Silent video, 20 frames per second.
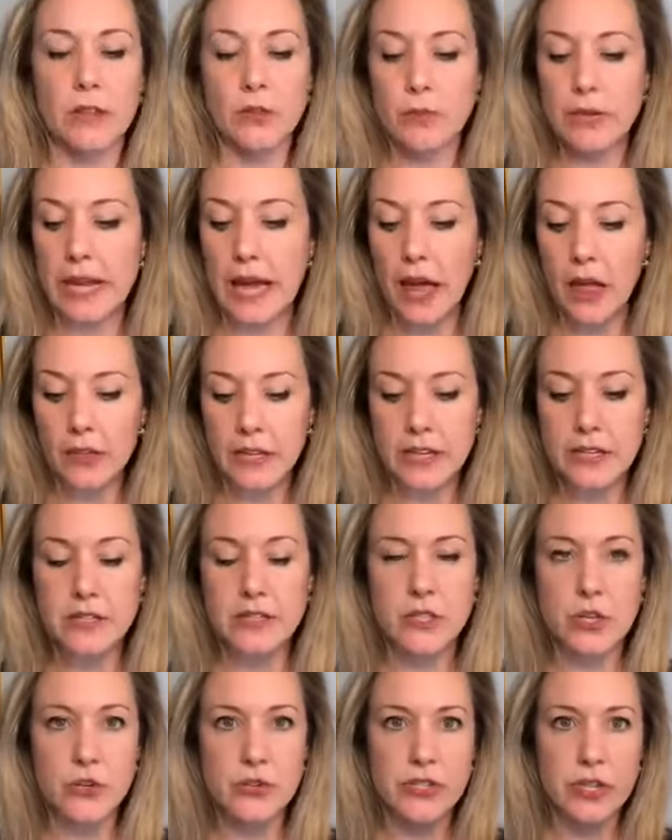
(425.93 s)
The reality is
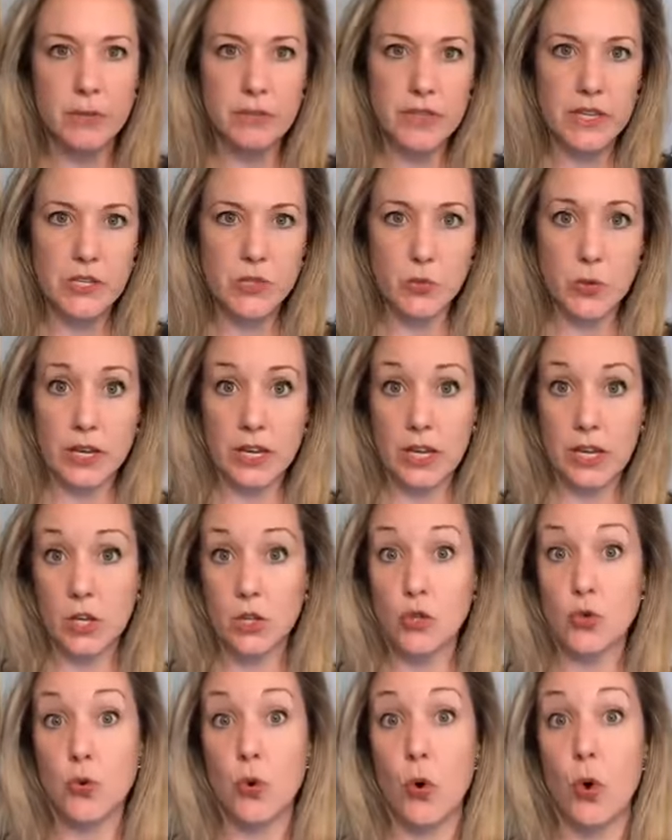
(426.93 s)
there are some things we can
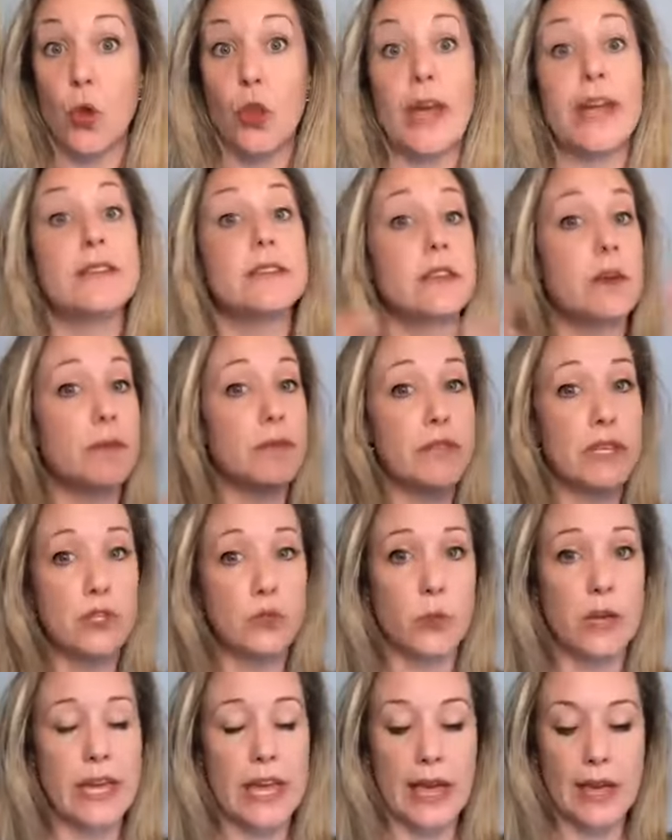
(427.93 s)
control and some things
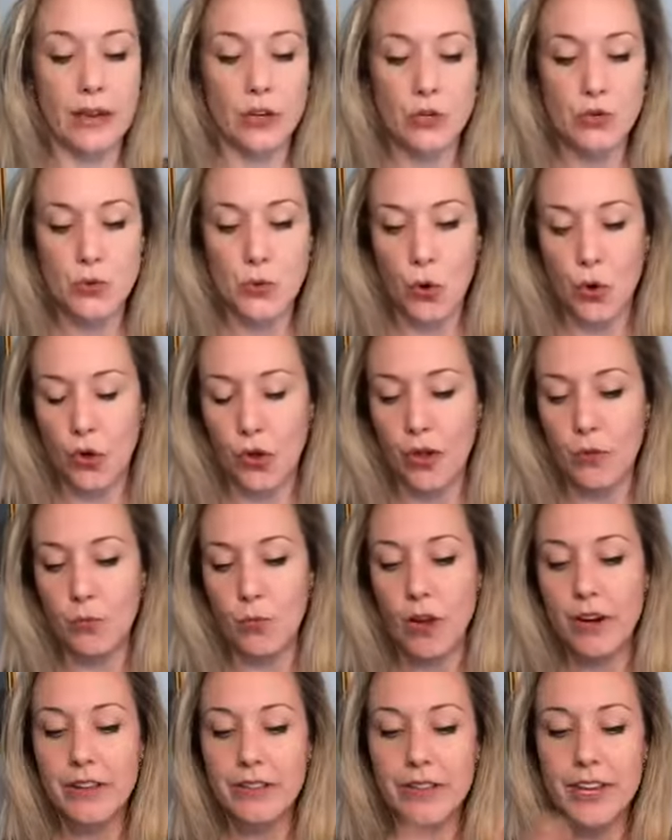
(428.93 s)
we can't control. And
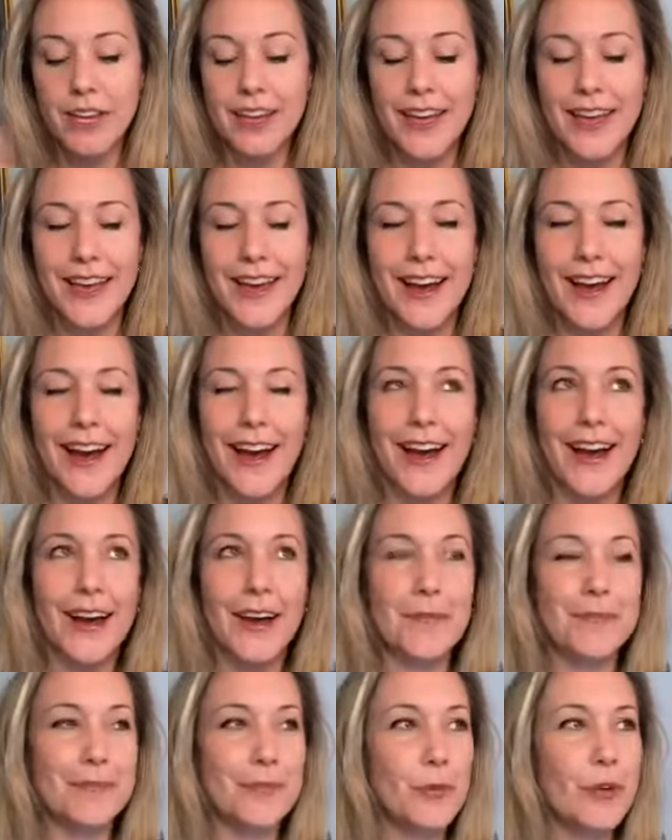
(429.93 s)
one of the,
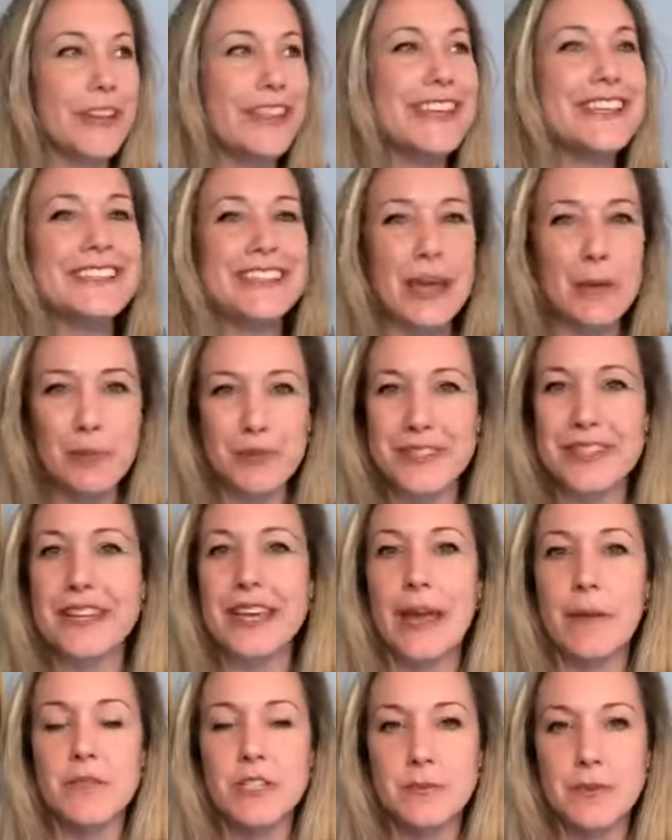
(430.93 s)
um, one of the examples that
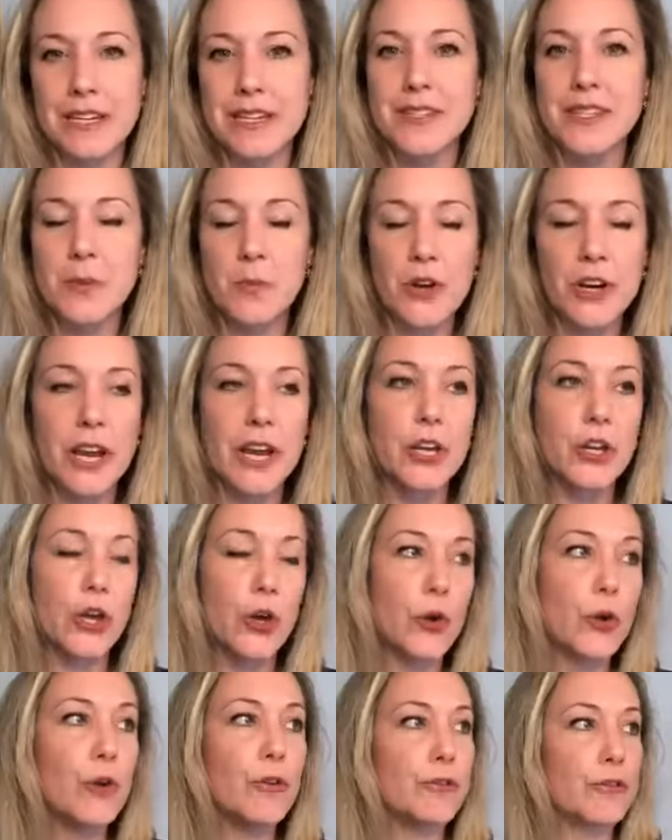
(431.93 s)
came to me is someone I
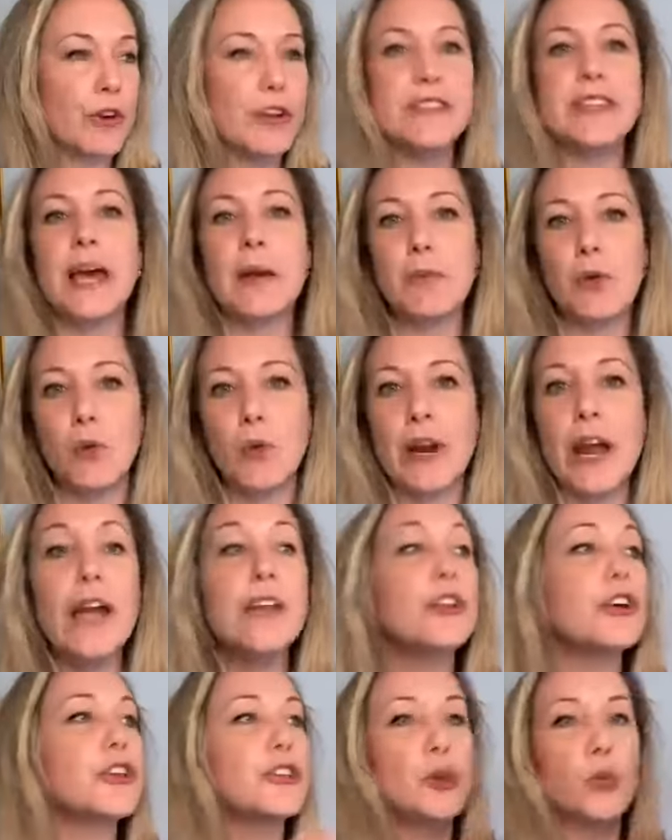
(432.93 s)
know who, for example, when I
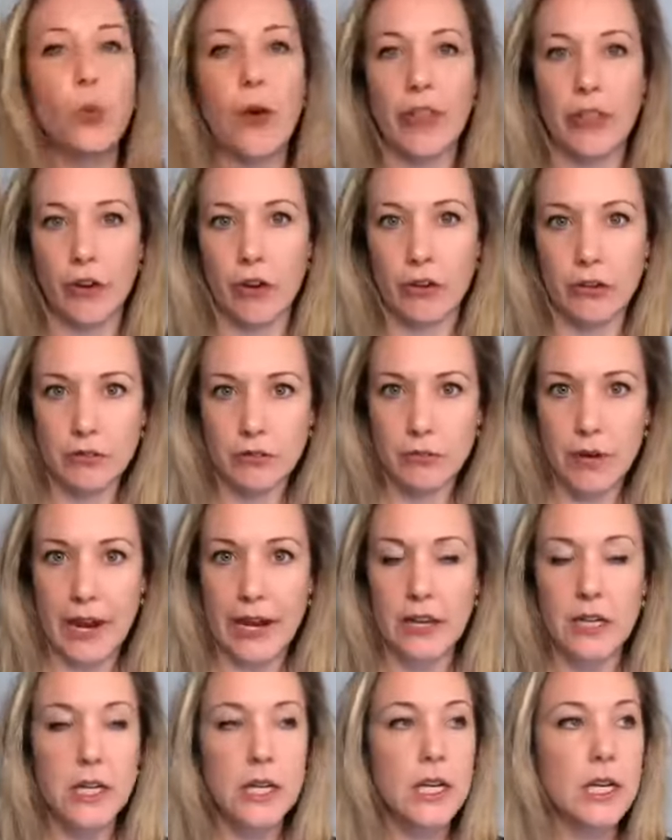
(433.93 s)
look at the weather,
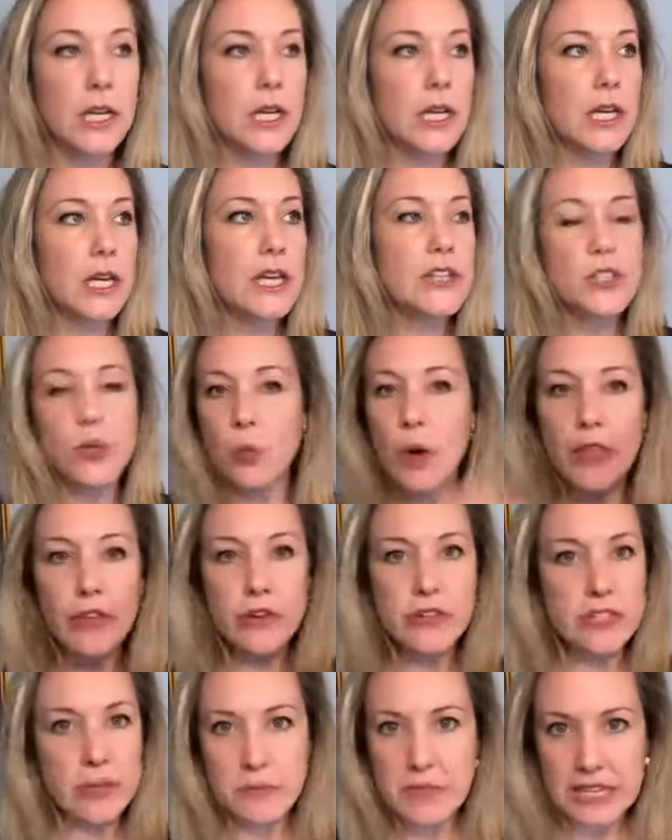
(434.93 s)
right, is the weather
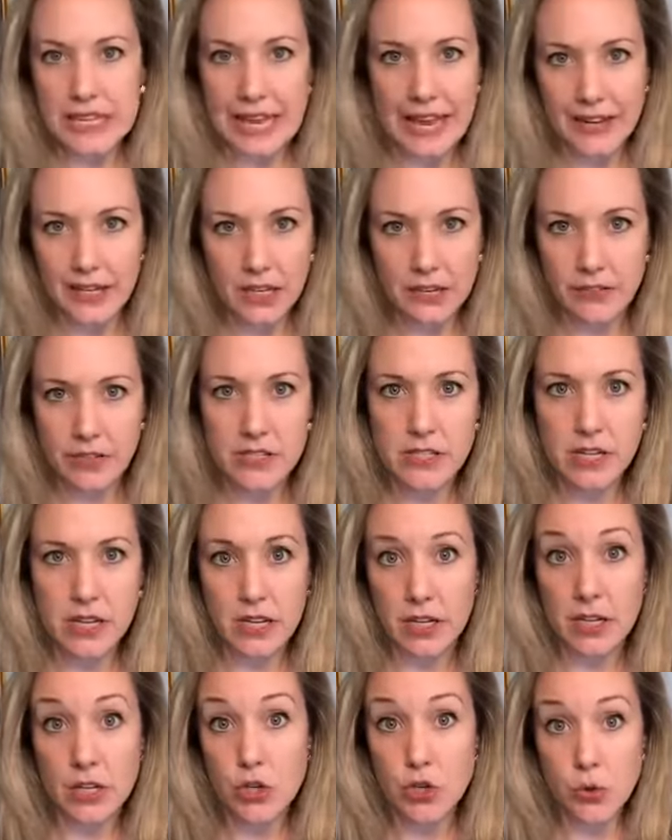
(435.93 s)
something any of us
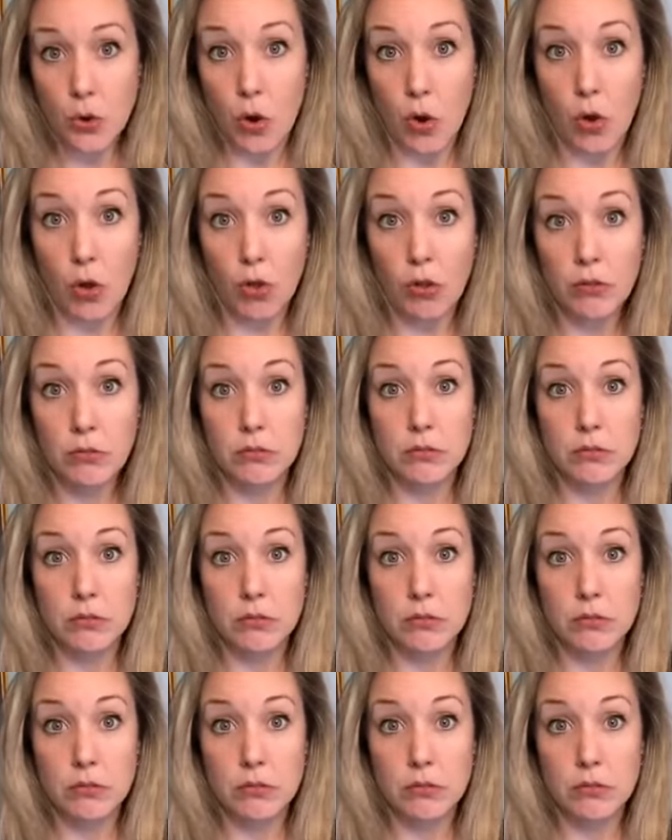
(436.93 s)
can control?